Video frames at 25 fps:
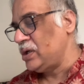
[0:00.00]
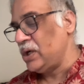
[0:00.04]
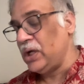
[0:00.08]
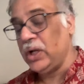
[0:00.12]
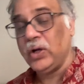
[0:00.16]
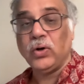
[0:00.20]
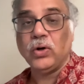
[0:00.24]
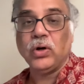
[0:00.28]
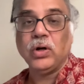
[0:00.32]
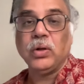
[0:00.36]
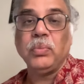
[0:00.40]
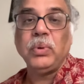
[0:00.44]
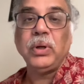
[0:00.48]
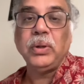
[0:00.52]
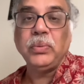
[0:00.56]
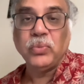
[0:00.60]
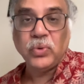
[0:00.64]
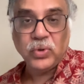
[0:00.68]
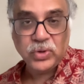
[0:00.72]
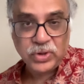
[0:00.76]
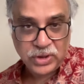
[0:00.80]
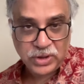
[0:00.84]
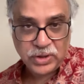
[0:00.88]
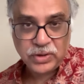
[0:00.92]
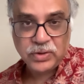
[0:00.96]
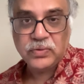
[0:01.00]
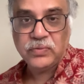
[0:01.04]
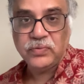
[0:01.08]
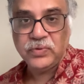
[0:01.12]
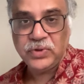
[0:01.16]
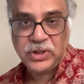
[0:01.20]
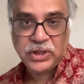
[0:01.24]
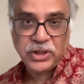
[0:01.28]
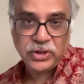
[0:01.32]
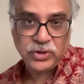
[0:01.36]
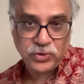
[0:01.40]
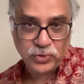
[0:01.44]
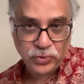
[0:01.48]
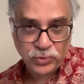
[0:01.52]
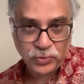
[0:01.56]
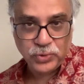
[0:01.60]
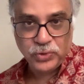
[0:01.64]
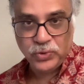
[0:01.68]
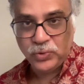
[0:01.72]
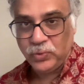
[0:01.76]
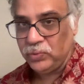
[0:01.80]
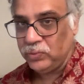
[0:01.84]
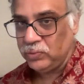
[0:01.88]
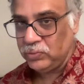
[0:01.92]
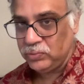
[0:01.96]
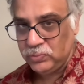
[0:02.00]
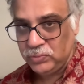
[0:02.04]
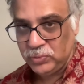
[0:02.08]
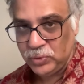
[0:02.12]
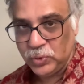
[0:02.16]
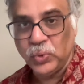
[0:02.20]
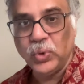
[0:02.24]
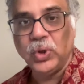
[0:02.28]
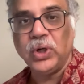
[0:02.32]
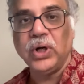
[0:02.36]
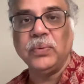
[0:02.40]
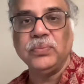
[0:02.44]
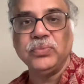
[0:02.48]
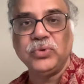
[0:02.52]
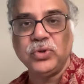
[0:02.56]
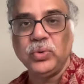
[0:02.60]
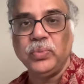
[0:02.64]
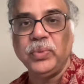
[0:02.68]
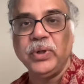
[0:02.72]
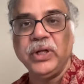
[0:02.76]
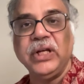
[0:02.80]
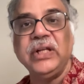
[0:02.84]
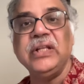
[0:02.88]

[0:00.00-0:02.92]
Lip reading: that. A lot of my books which I show you do come through my